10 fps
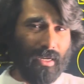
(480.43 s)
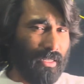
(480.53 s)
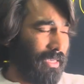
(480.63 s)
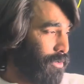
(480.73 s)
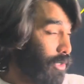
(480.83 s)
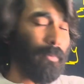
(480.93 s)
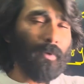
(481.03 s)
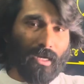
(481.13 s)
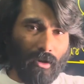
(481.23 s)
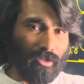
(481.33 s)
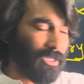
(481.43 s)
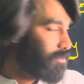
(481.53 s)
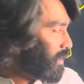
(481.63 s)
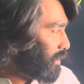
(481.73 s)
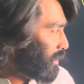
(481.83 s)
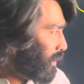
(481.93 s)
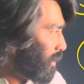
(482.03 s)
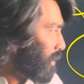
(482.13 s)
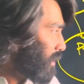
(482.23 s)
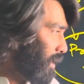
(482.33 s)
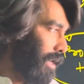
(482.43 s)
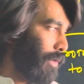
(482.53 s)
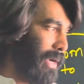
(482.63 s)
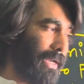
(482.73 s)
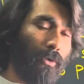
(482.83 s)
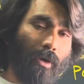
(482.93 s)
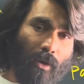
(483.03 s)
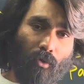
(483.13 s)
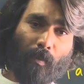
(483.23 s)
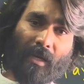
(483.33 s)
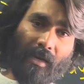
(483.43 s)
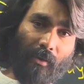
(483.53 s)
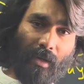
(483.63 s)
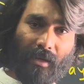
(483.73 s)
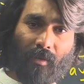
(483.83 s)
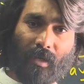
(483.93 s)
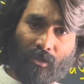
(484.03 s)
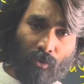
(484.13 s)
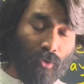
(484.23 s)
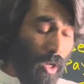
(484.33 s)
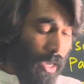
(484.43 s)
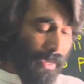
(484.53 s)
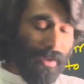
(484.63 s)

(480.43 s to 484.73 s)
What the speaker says: that they, gift account, something they allow it, you can open and you can invest through.